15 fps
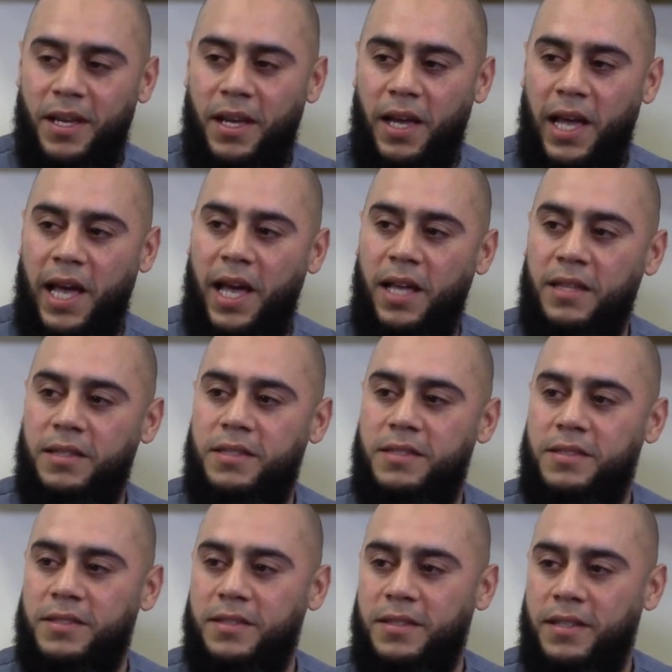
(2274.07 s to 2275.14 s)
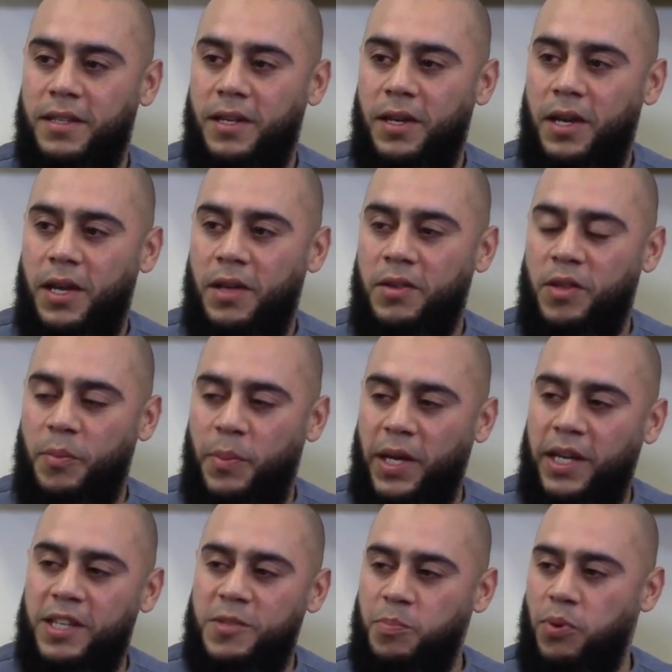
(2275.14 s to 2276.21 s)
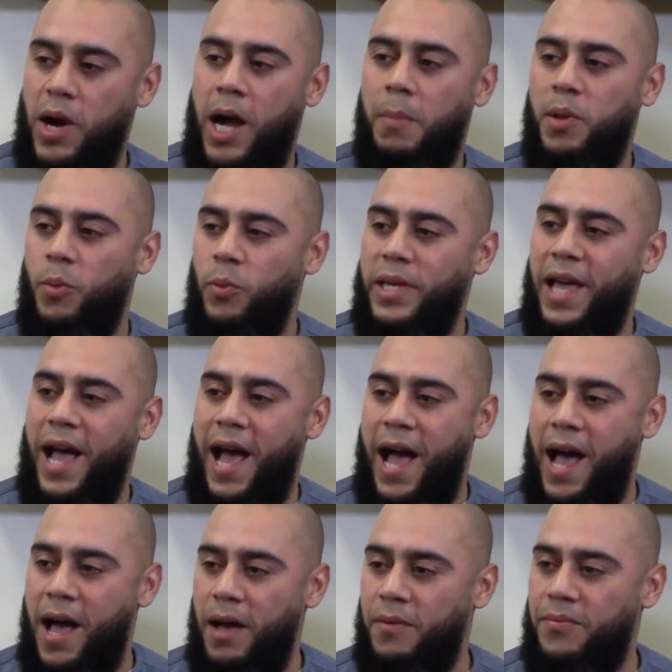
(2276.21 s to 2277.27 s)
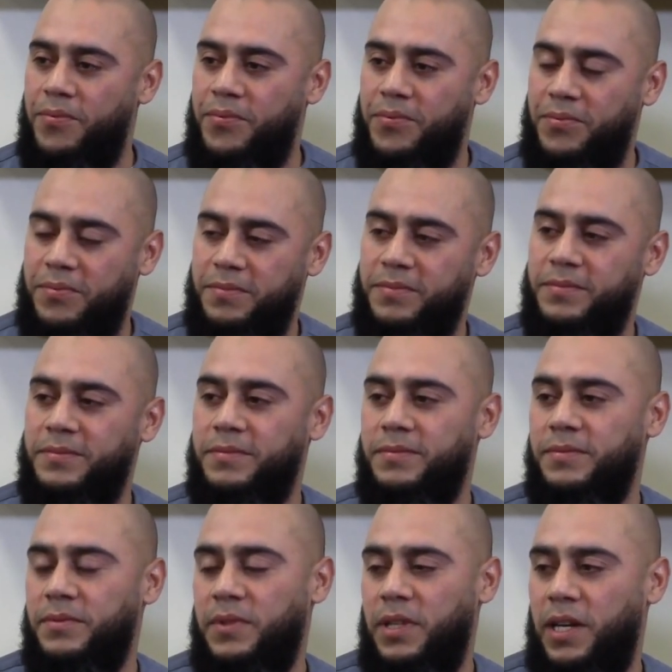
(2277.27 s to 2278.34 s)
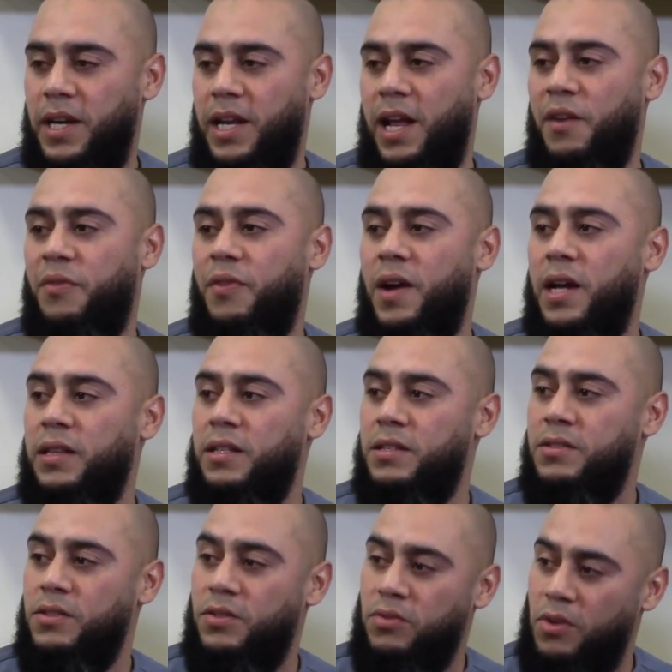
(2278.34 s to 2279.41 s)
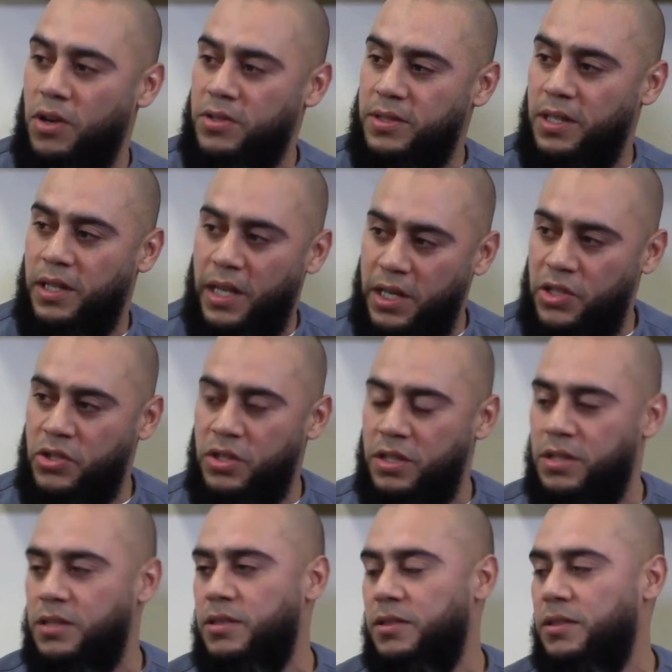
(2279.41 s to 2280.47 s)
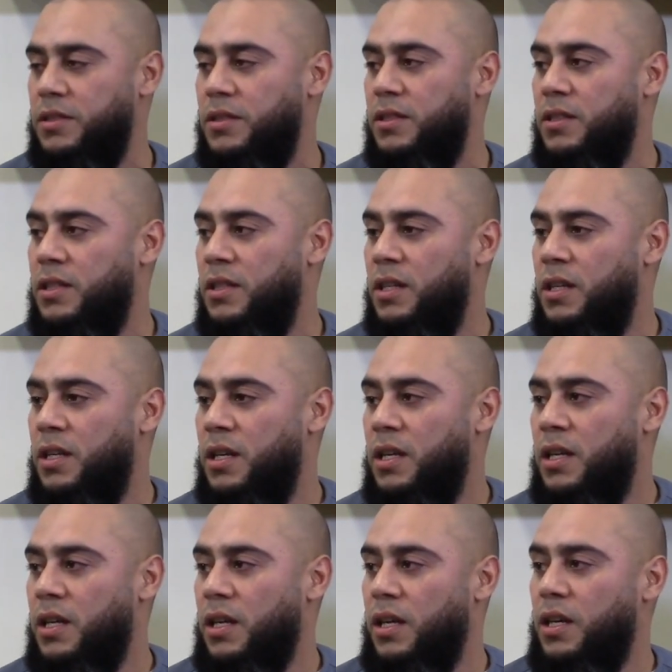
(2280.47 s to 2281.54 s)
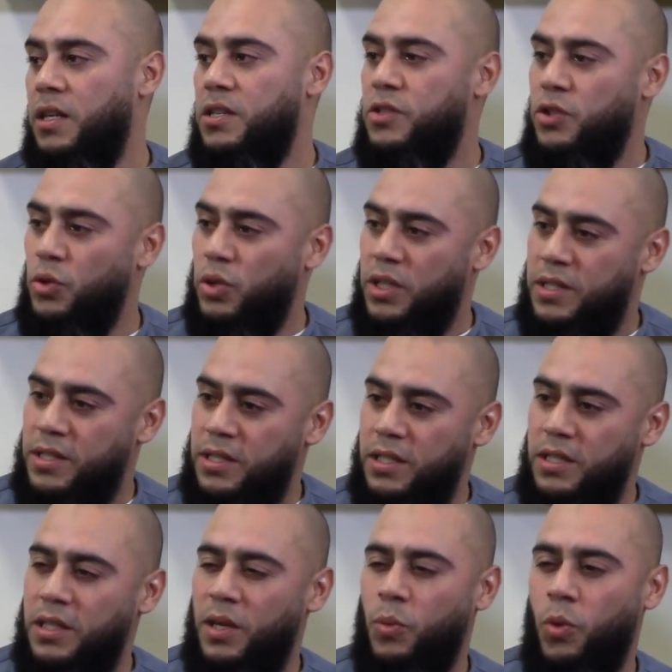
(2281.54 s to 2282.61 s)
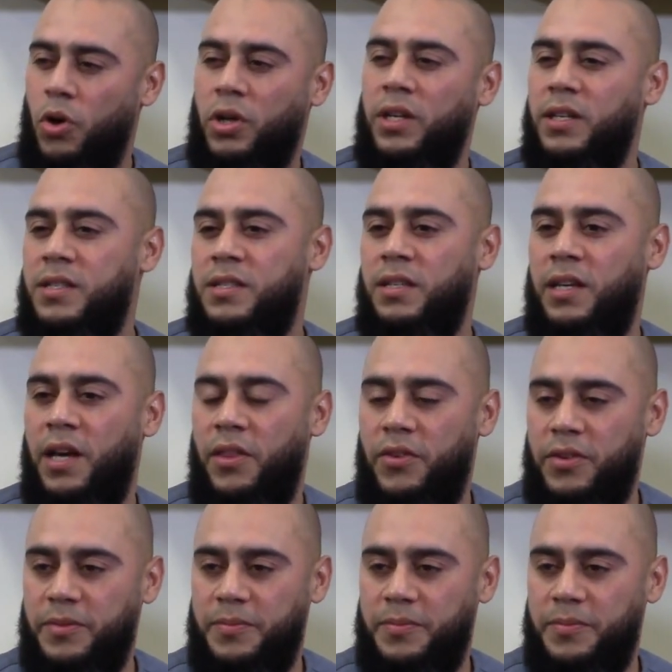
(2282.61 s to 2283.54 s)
And the biggest problem we have, and I find this across the nation, is unity and working together.